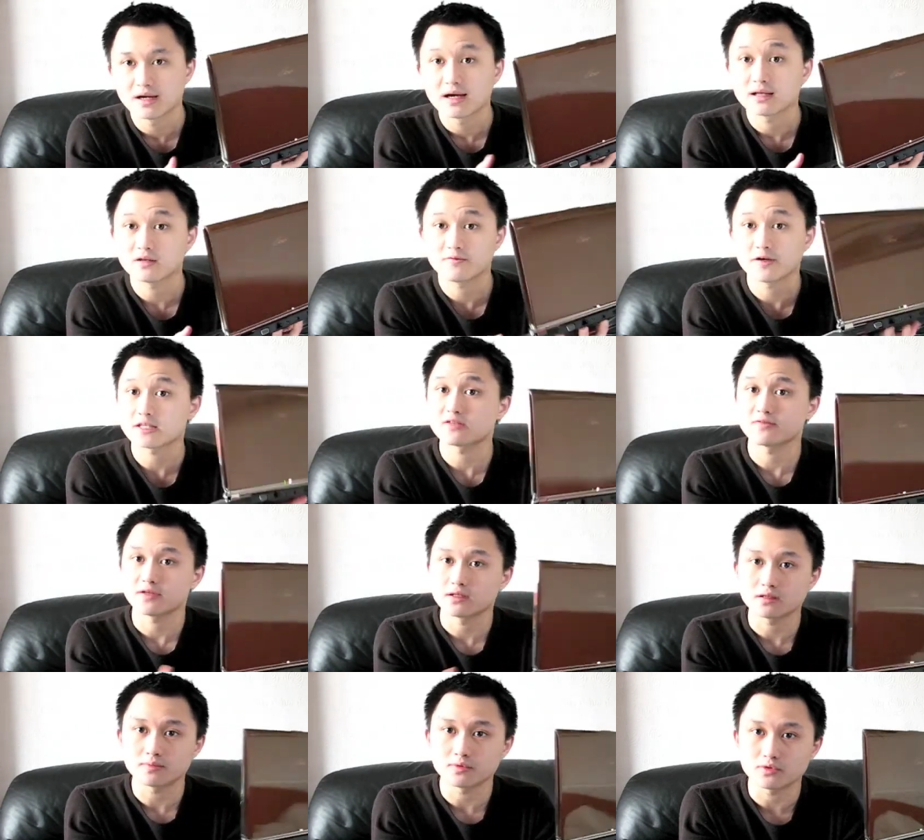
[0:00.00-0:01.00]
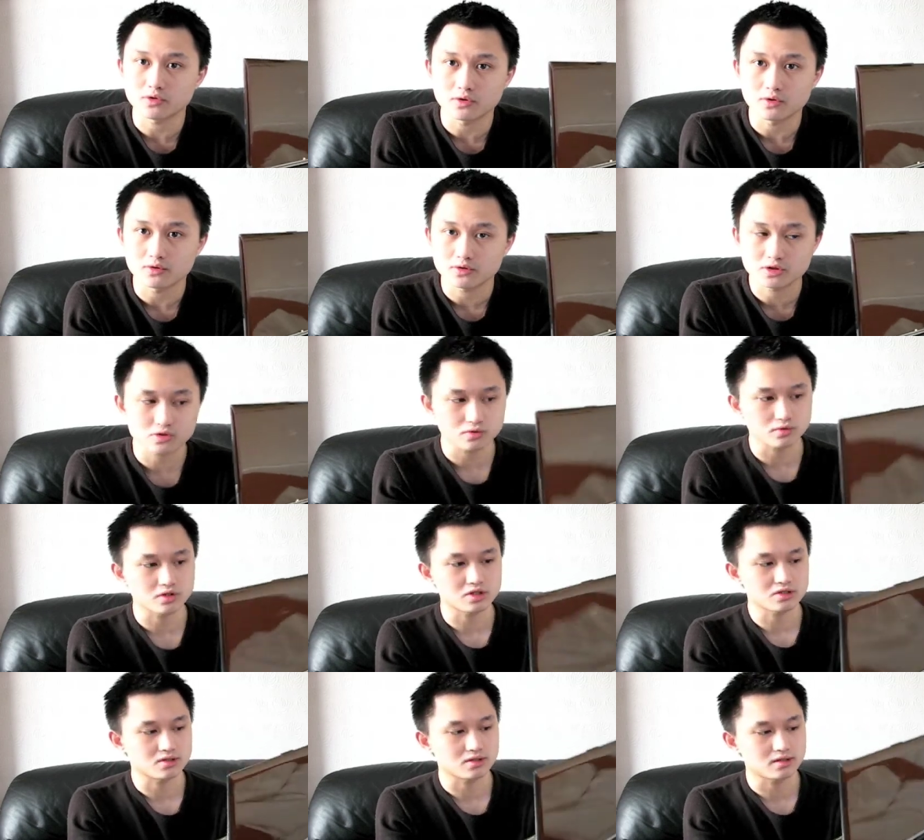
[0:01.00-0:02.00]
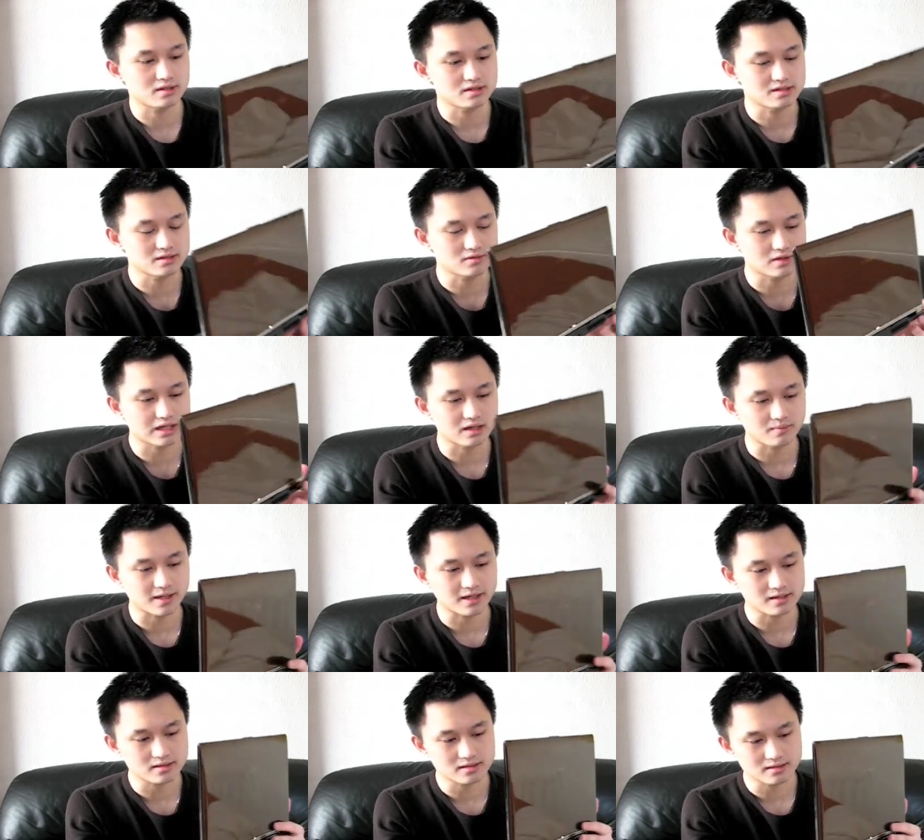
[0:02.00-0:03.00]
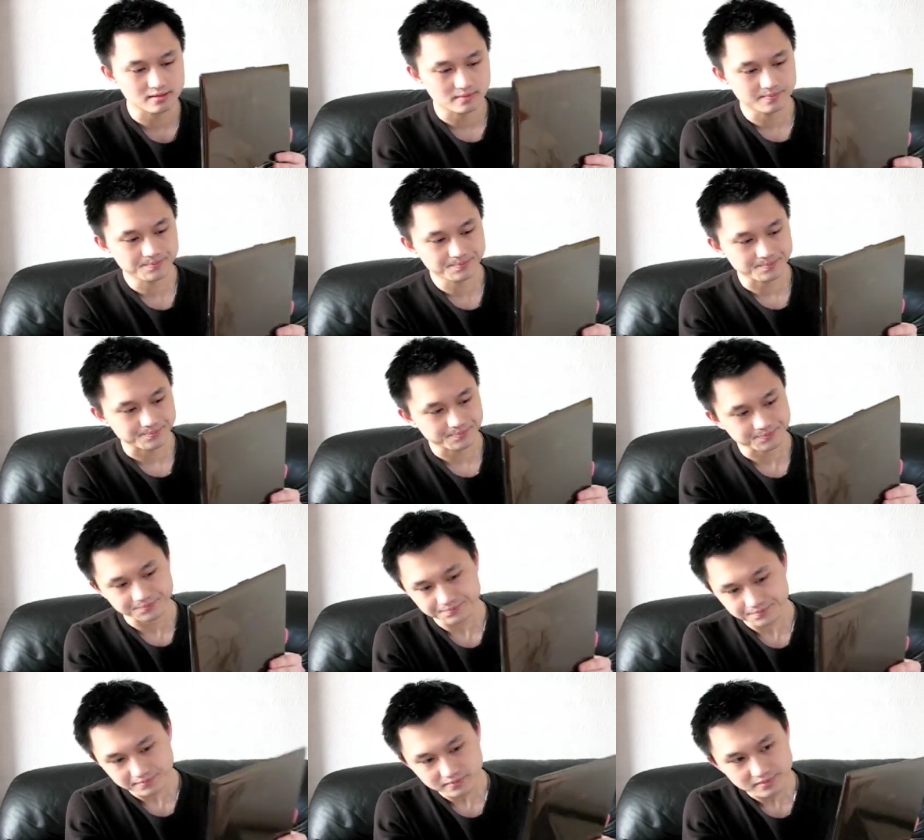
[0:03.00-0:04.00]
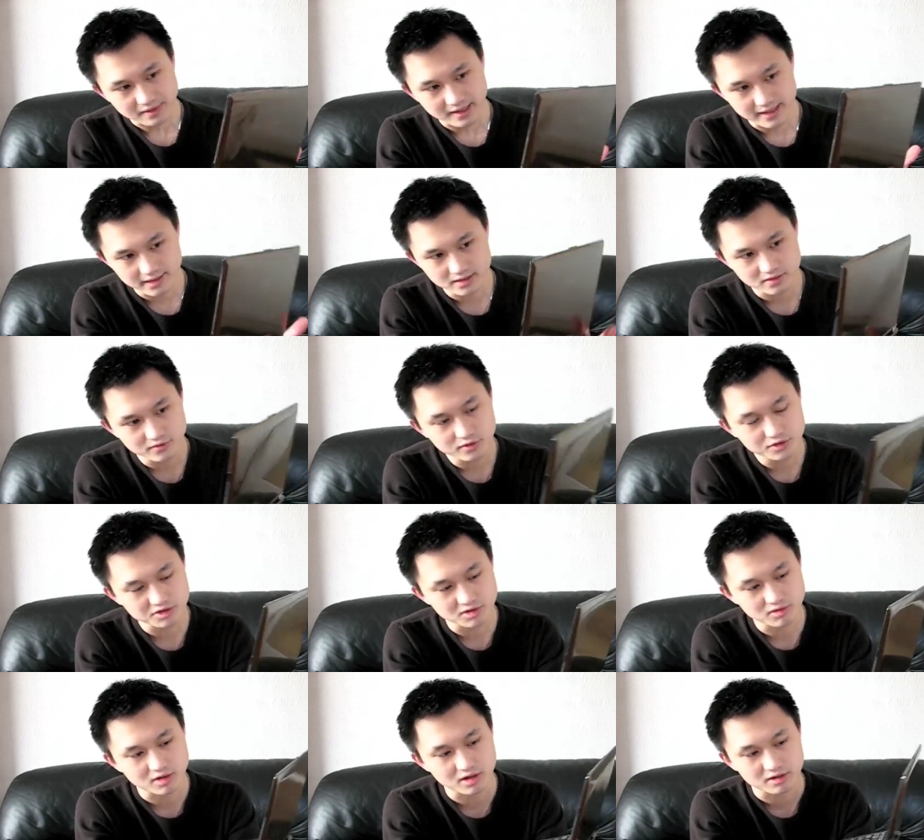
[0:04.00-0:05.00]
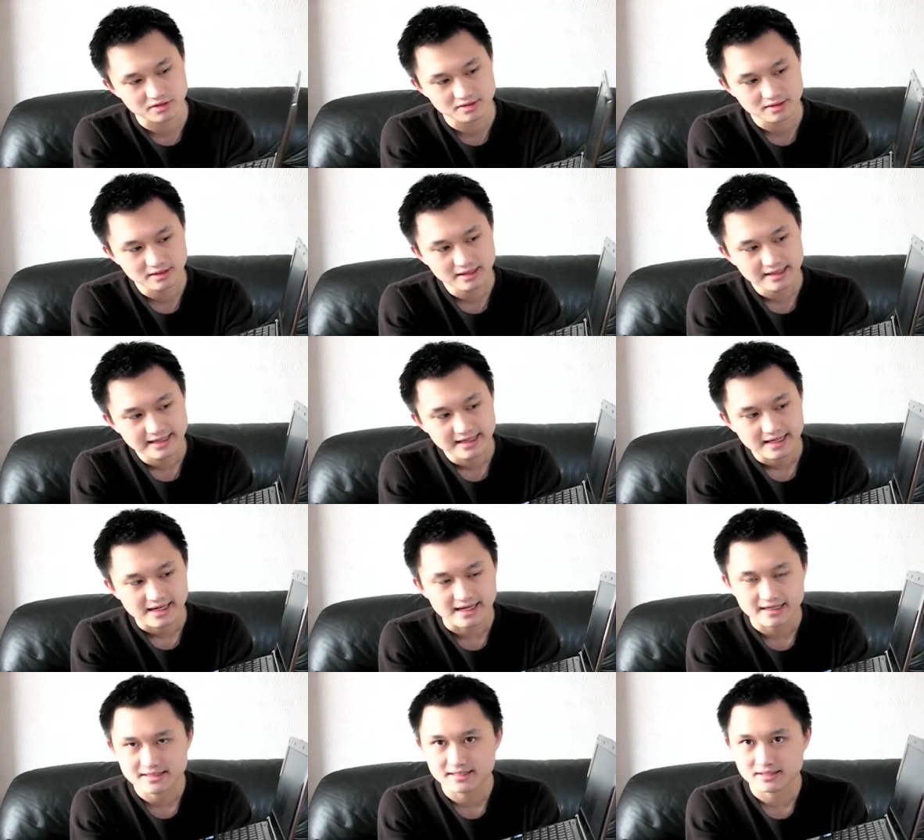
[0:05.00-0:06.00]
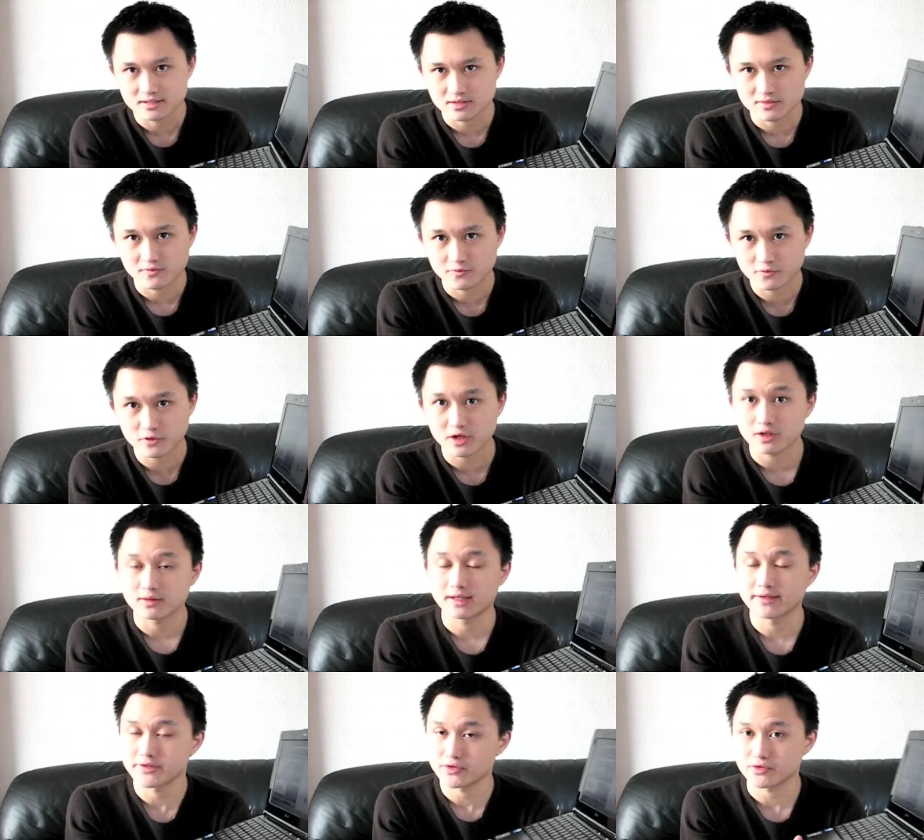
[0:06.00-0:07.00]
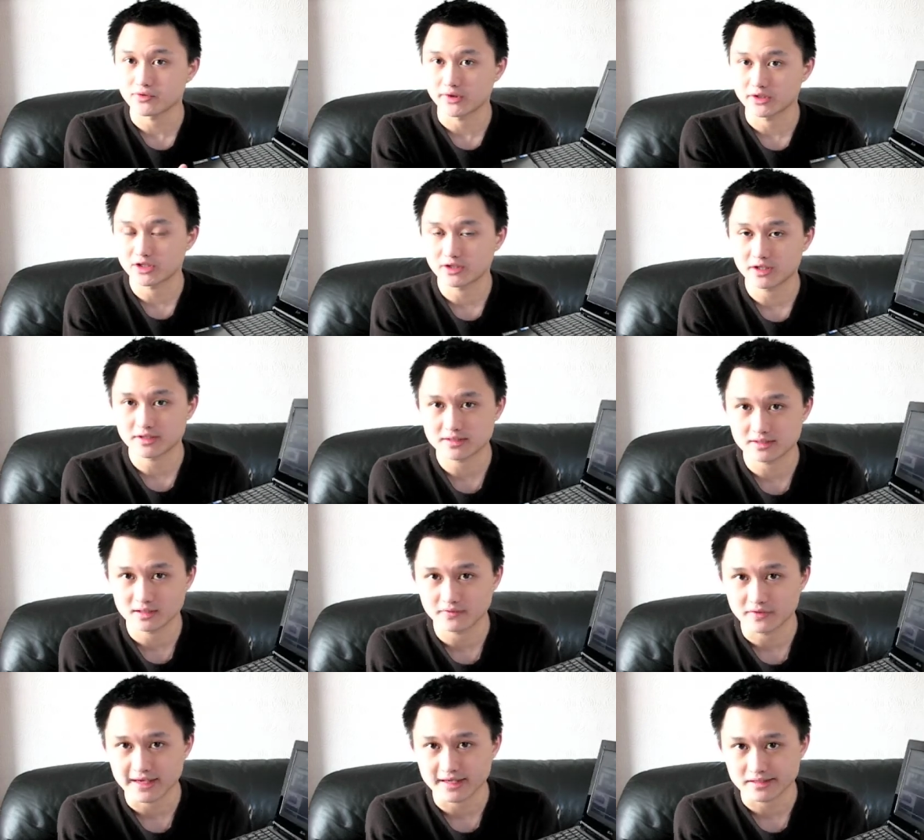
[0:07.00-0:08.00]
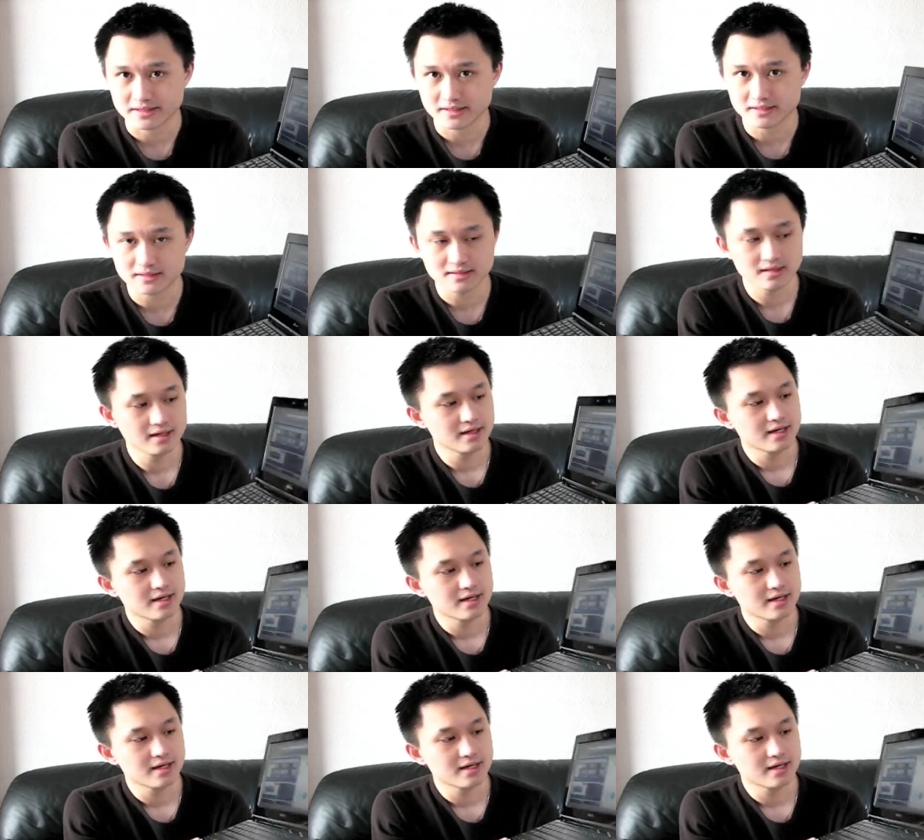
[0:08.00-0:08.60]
and effectively double your storage to 32GB. And you've also got access to free online storage courtesy of Asus.